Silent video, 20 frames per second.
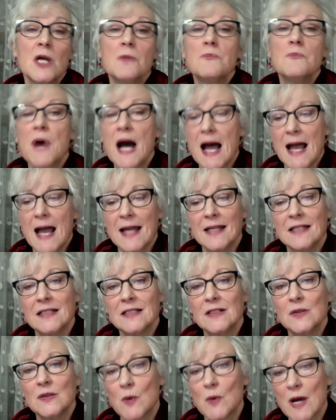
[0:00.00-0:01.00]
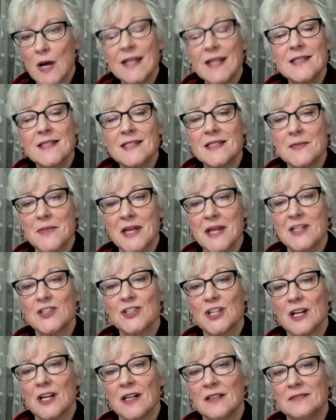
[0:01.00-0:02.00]
But what is
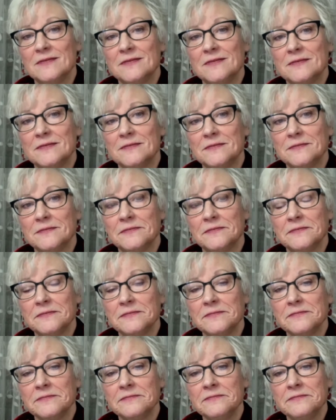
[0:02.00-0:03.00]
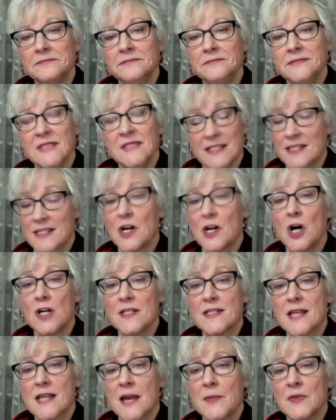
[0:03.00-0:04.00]
dementia? Is it
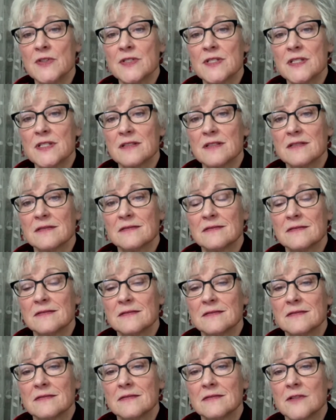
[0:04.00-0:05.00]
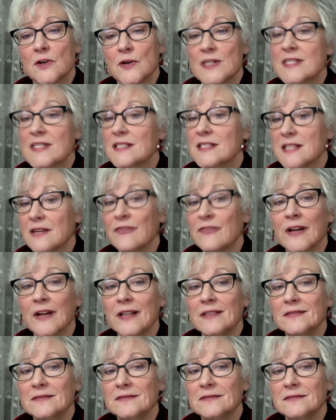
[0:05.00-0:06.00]
Alzheimer's? Or is it different?
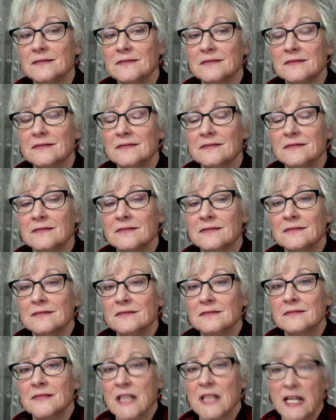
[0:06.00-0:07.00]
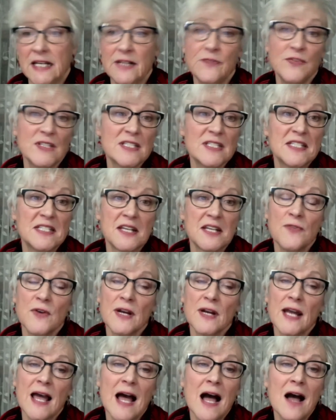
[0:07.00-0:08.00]
And if it's
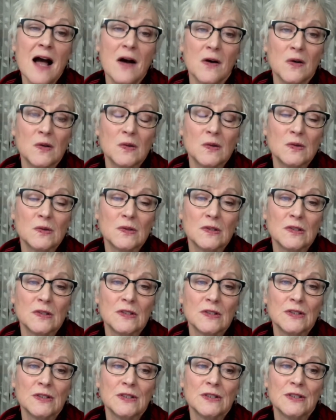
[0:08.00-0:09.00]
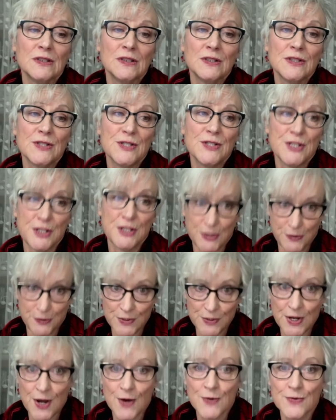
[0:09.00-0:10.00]
different, how? Do you
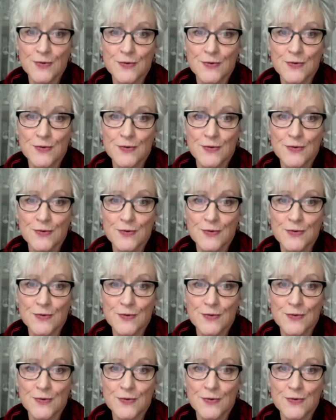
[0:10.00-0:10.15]
know?